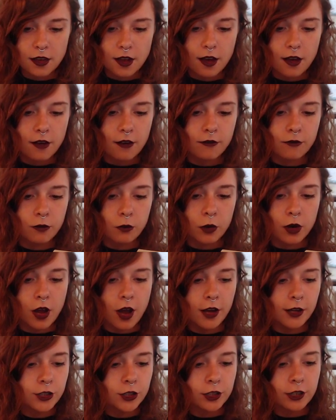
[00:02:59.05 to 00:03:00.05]
of
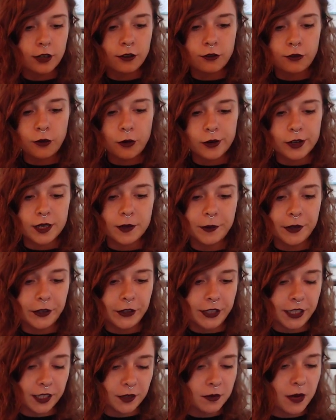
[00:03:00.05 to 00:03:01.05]
140
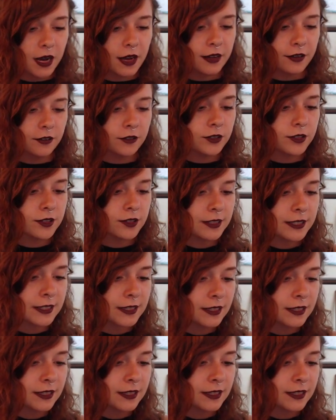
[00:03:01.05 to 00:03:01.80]
million miles,